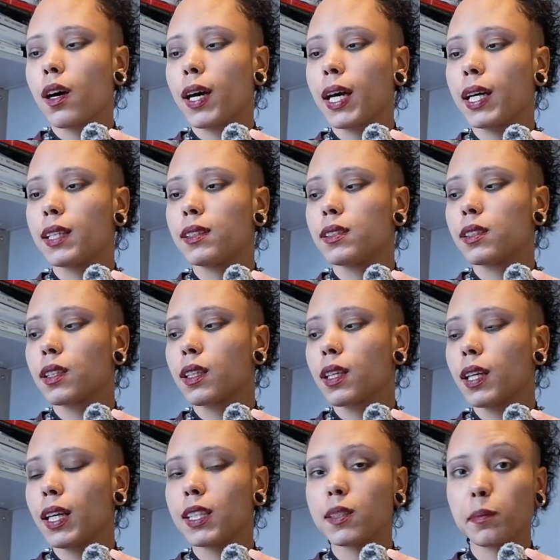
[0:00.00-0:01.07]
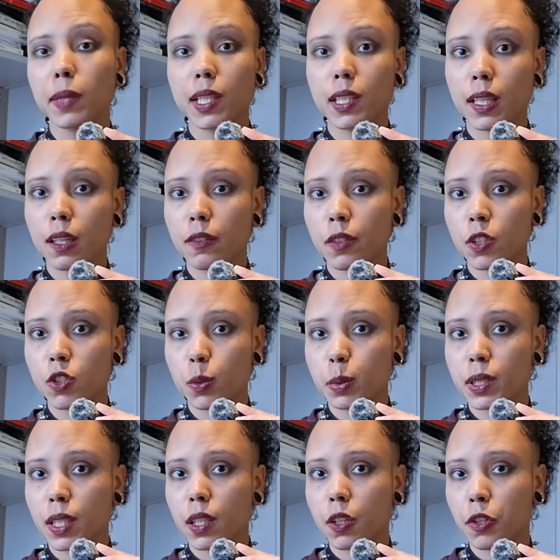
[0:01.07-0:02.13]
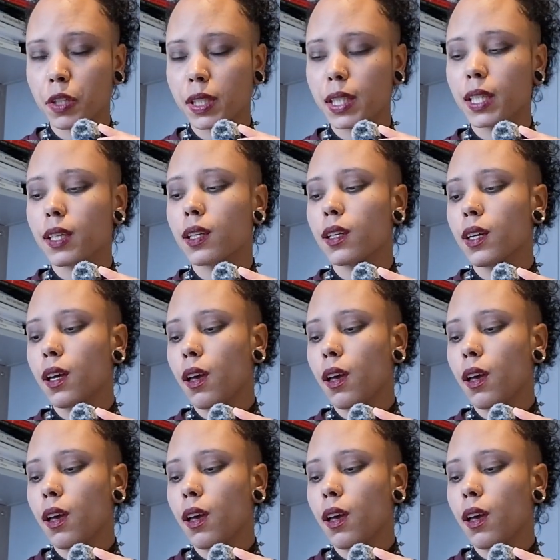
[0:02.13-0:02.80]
and it's made out of 100% acrylic.